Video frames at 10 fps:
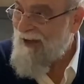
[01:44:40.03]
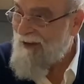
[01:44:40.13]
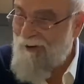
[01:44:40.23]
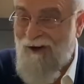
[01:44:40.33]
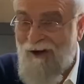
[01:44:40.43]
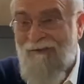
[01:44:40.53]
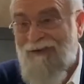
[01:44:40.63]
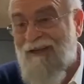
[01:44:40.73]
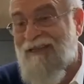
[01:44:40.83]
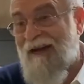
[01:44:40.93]
When all of a
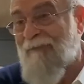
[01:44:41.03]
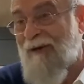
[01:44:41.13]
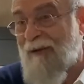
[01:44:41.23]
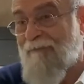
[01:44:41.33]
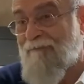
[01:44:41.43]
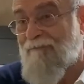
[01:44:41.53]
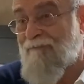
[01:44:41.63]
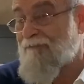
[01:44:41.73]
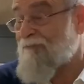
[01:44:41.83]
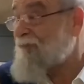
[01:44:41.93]
sudden somebody
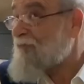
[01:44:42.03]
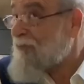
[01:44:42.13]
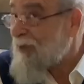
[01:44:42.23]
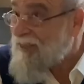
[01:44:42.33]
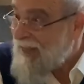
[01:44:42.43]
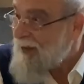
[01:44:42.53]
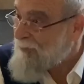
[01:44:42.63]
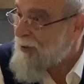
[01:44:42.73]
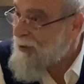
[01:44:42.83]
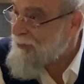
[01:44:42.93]
busts that
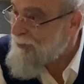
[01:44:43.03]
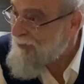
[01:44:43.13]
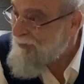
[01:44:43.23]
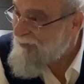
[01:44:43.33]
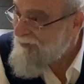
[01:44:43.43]
balloon